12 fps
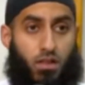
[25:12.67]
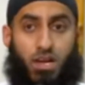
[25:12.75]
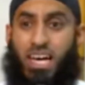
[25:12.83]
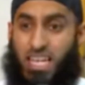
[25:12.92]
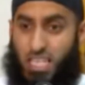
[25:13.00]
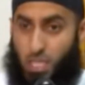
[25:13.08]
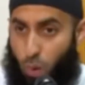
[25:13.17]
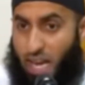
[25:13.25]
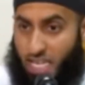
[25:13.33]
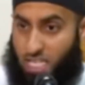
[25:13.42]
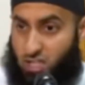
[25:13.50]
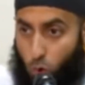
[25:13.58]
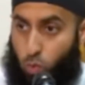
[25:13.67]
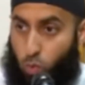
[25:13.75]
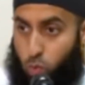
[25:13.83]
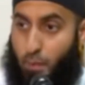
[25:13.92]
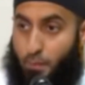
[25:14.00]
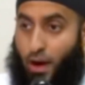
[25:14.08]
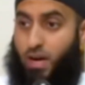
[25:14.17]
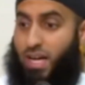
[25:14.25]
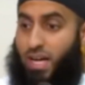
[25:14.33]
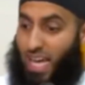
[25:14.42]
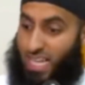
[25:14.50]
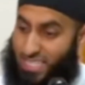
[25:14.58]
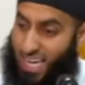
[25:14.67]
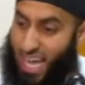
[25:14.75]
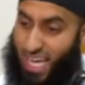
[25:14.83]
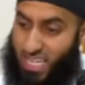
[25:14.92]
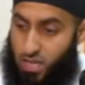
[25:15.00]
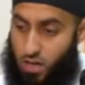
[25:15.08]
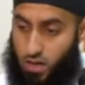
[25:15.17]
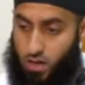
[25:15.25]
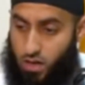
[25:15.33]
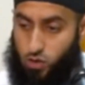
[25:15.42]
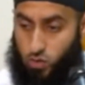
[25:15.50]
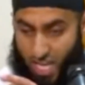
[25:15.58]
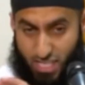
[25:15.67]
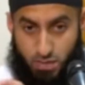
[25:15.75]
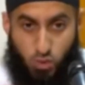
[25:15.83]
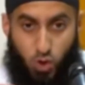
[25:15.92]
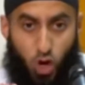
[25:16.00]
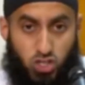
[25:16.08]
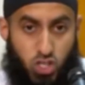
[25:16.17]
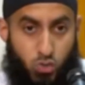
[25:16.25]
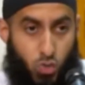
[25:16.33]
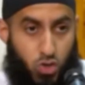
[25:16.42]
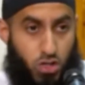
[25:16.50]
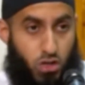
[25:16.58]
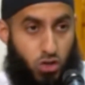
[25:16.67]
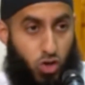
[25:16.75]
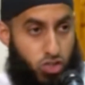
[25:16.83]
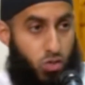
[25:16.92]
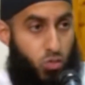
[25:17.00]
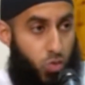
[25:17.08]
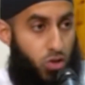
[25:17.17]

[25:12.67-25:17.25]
The way the soul will come out, it's like you take some cotton wool,